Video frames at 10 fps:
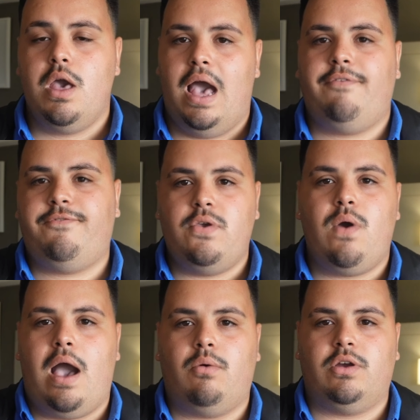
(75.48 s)
a few
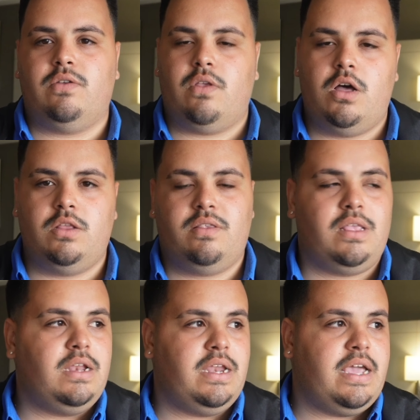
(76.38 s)
hours on
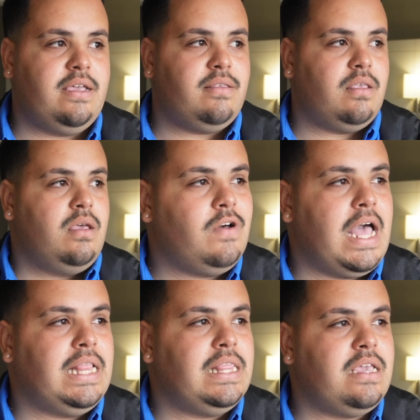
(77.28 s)
Sundays to
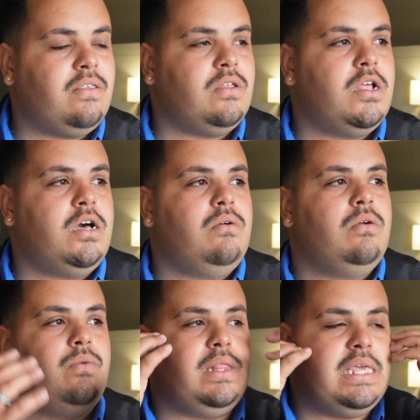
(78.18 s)
at least, you know,
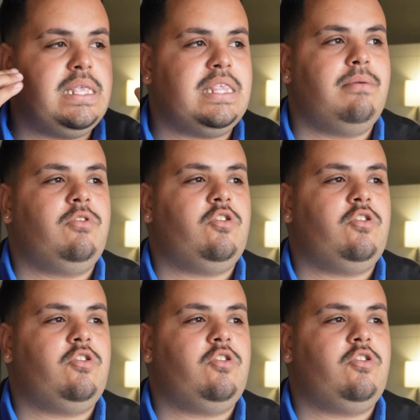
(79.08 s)
release some